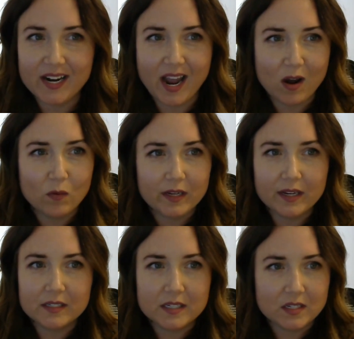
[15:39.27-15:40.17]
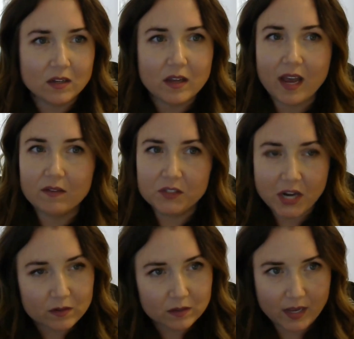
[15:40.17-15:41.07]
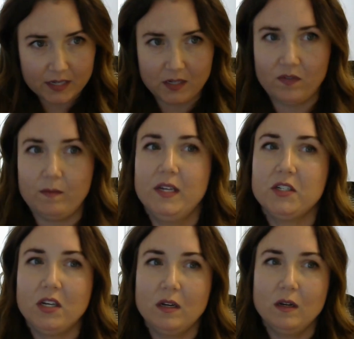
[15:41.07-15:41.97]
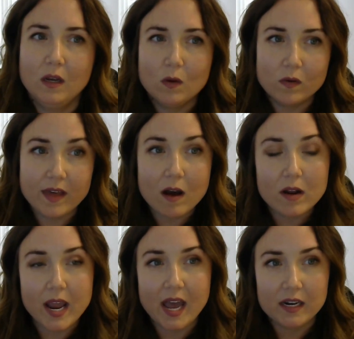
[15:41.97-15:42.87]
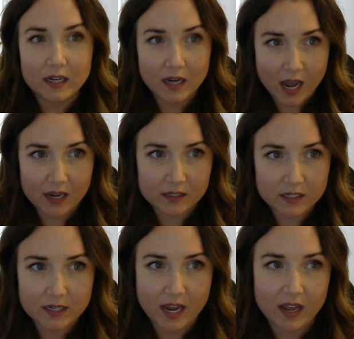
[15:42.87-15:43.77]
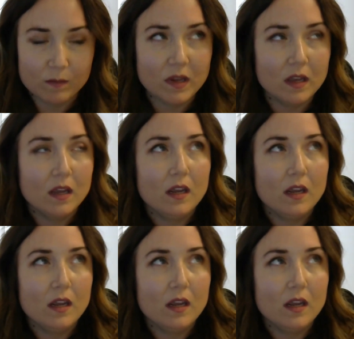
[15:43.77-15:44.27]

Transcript: How we can still have generalized information without adding on to time.